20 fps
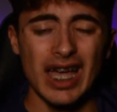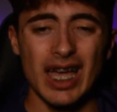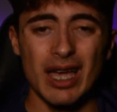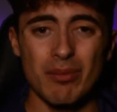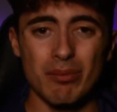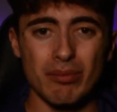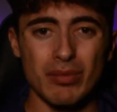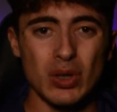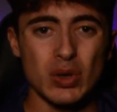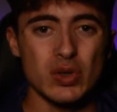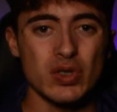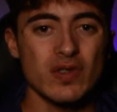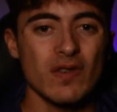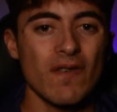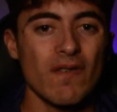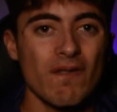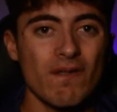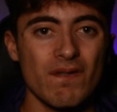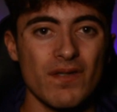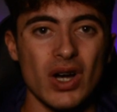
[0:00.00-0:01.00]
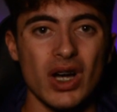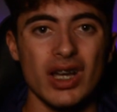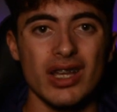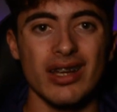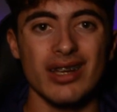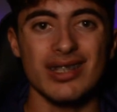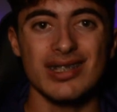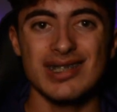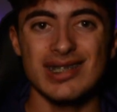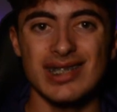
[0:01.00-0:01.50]
and most
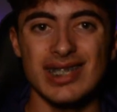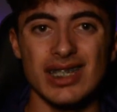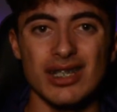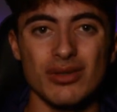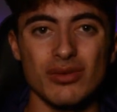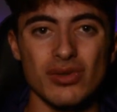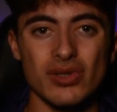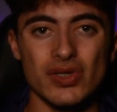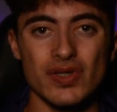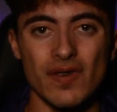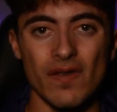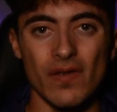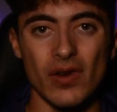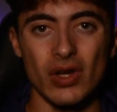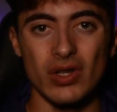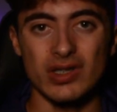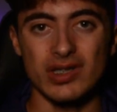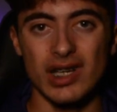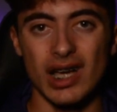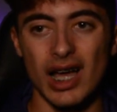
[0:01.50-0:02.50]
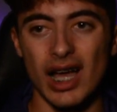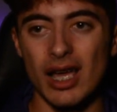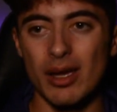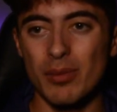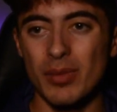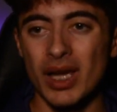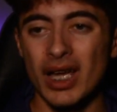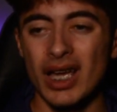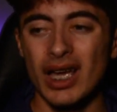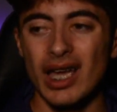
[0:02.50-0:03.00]
fun sequels of all time,